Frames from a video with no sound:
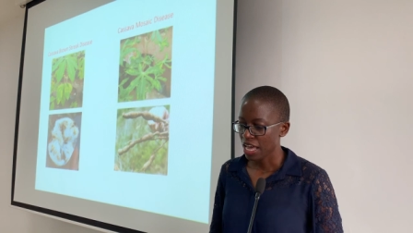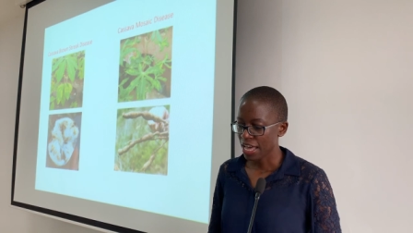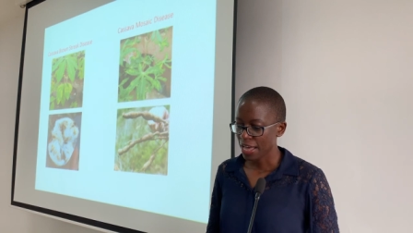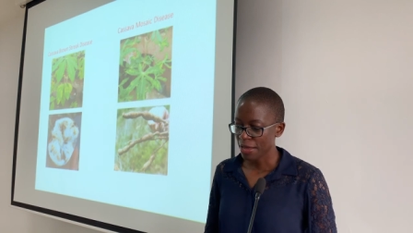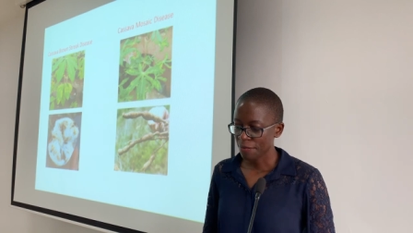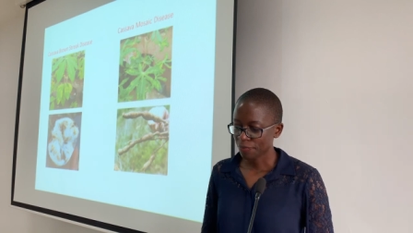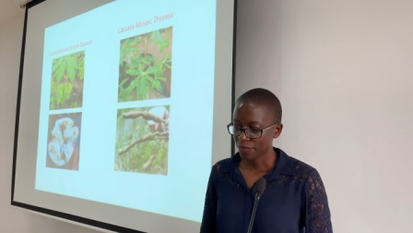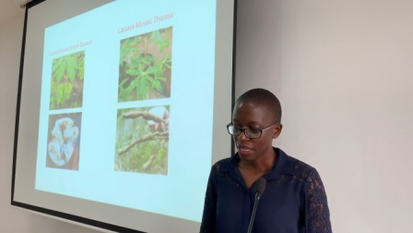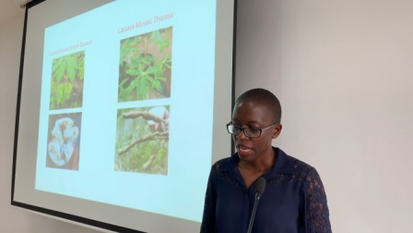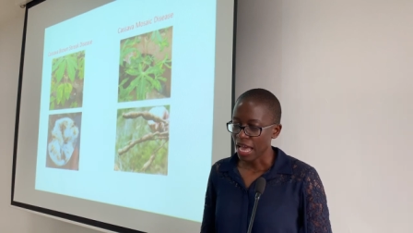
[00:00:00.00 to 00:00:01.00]
Um,
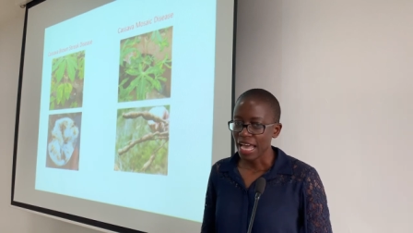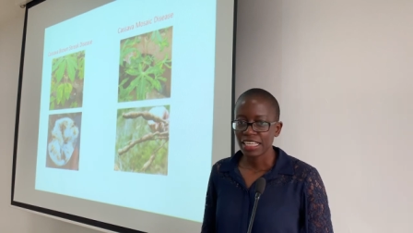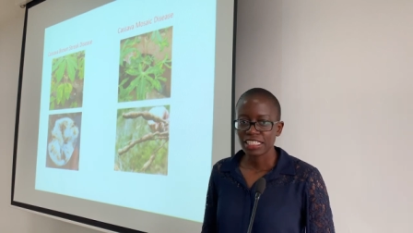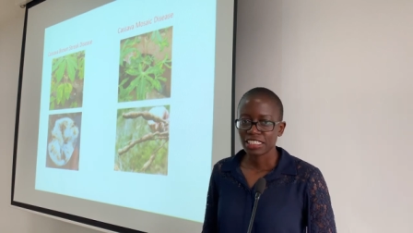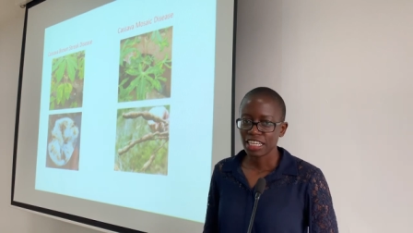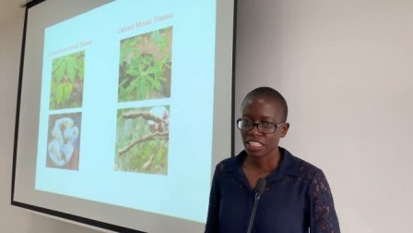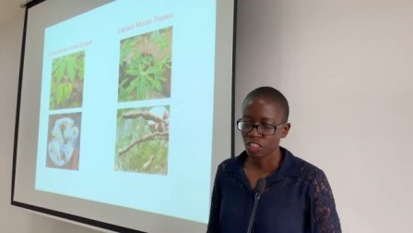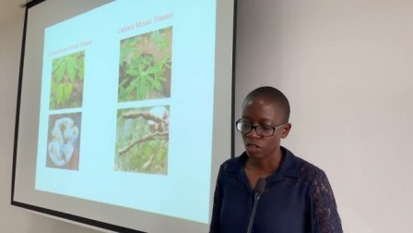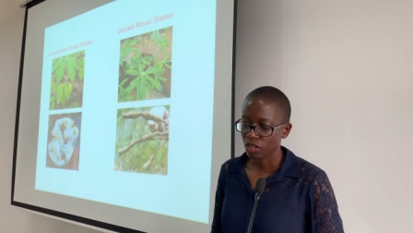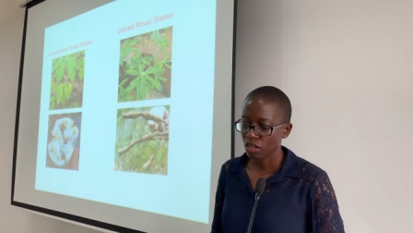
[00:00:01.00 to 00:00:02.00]
early
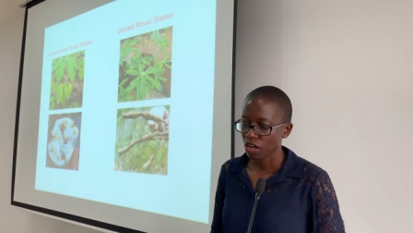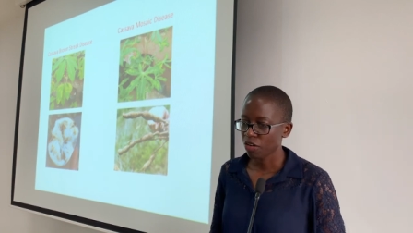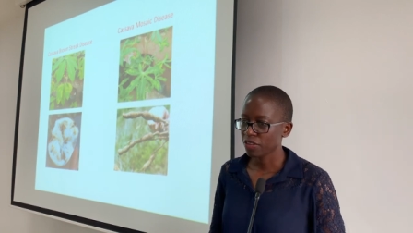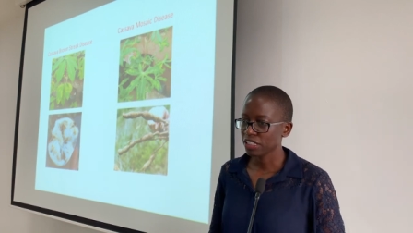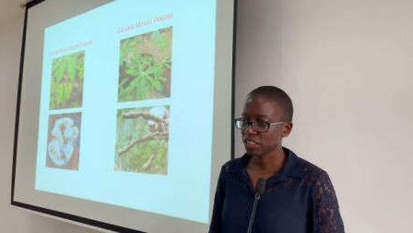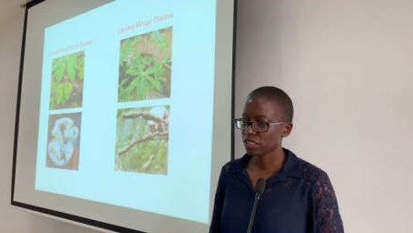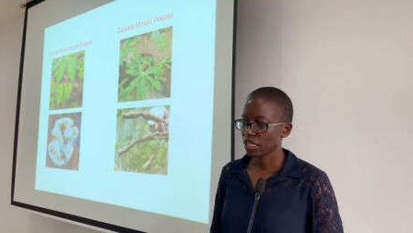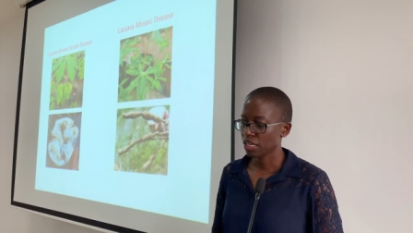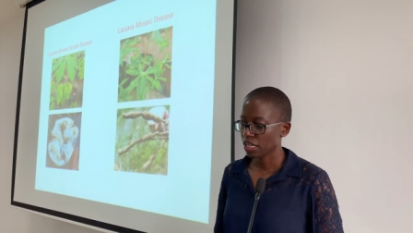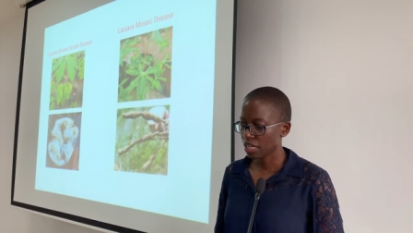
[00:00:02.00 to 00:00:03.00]
detection of these
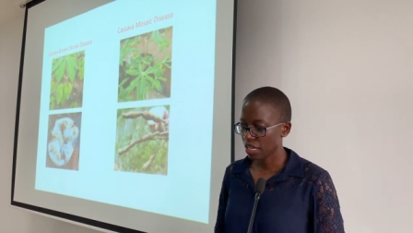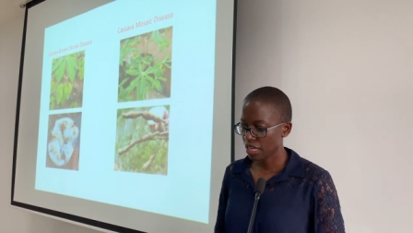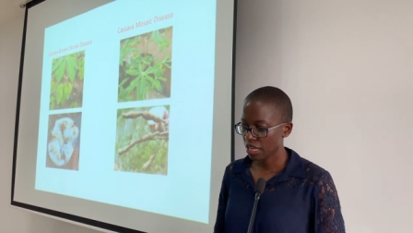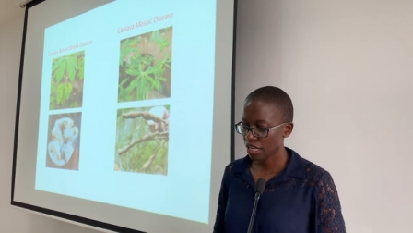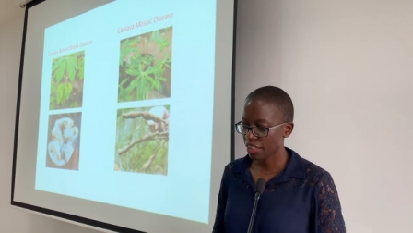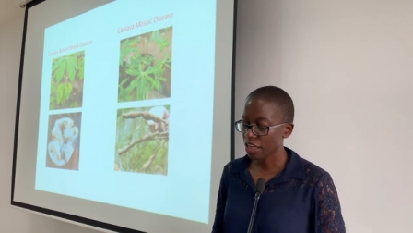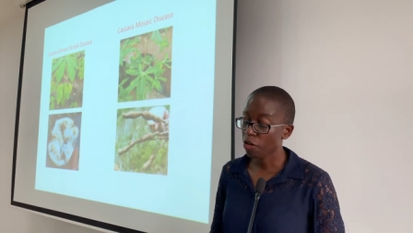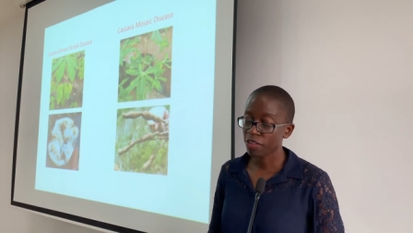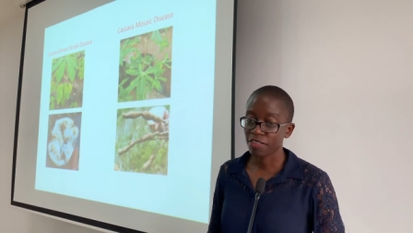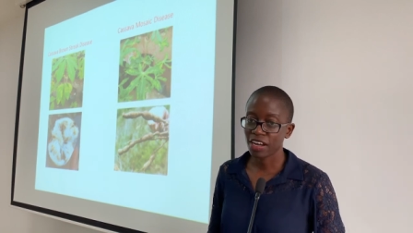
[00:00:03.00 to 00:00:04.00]

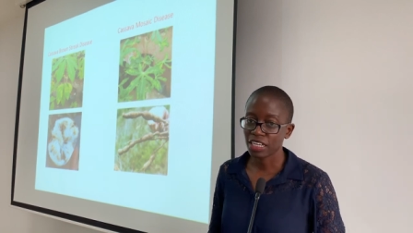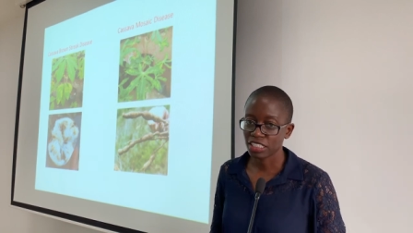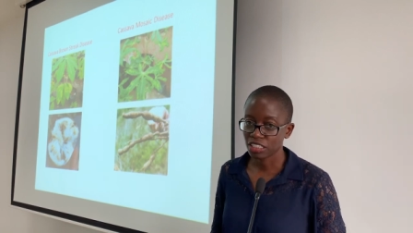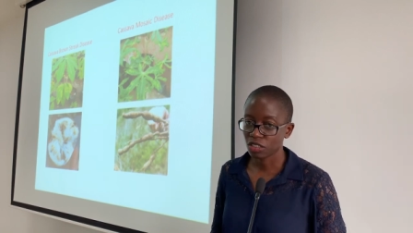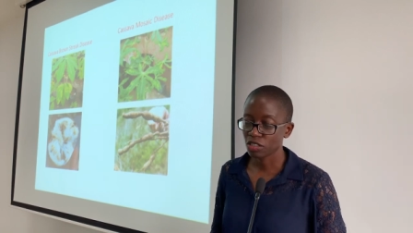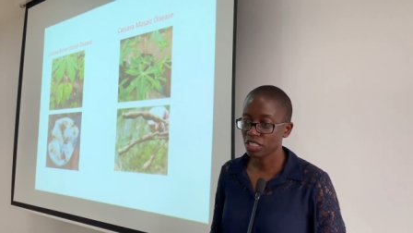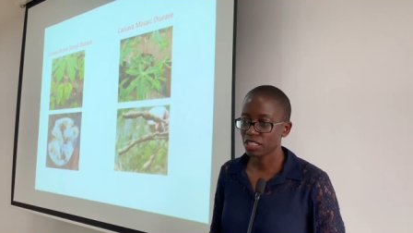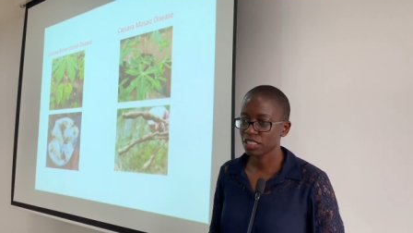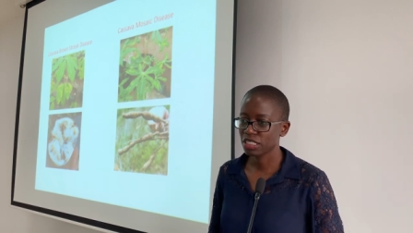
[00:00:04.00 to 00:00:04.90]
of the viruses causing these